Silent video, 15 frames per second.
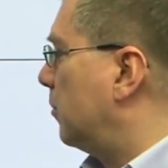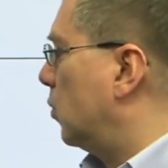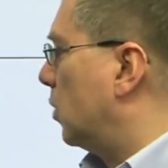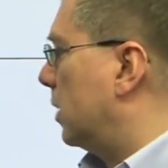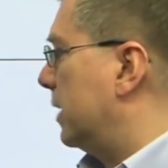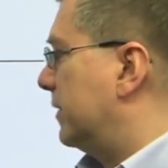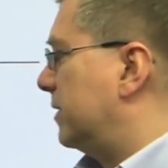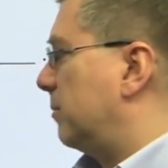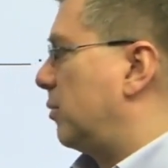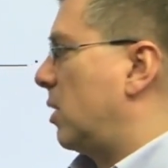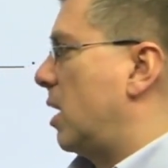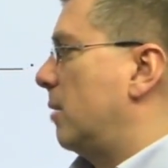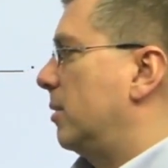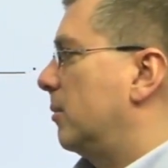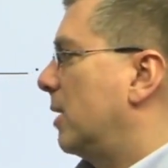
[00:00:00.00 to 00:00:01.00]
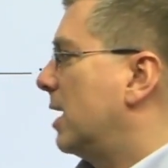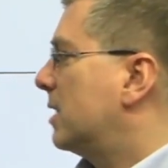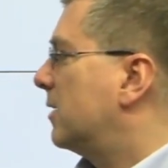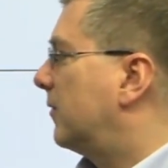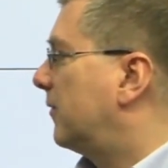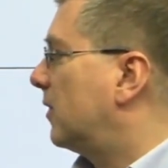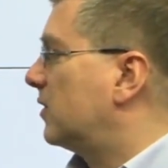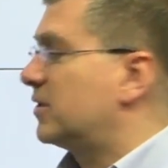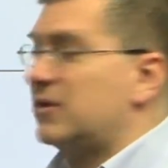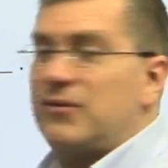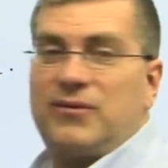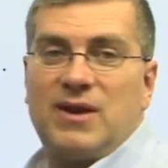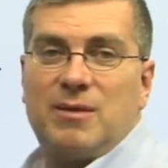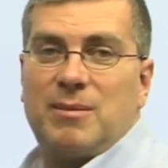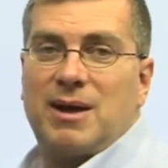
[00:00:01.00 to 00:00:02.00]
word is a problem, right? The first
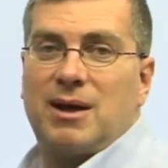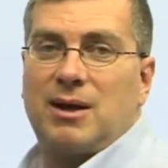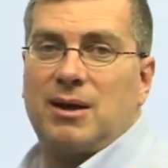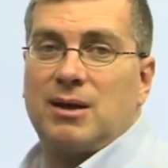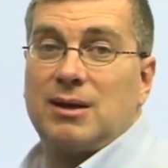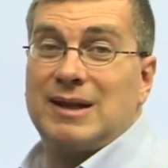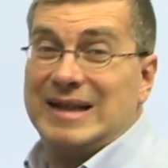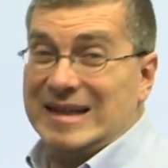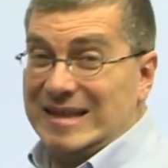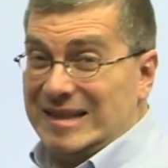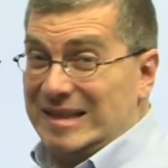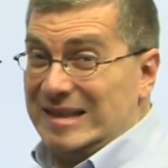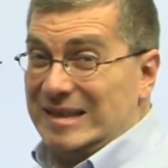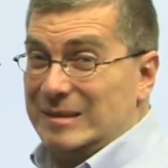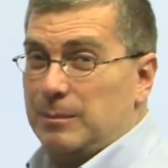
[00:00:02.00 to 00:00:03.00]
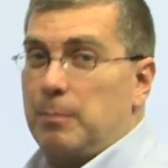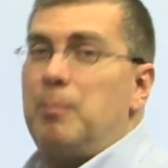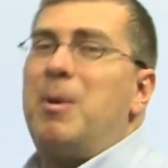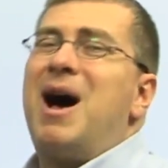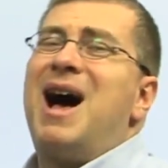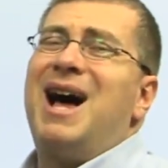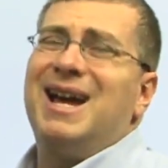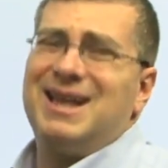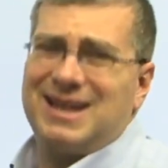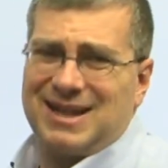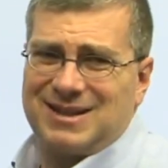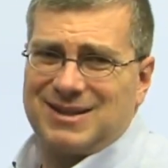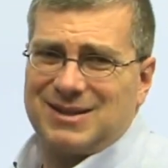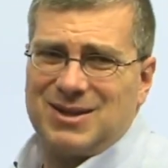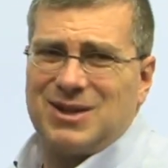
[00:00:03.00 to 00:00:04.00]
female pilot.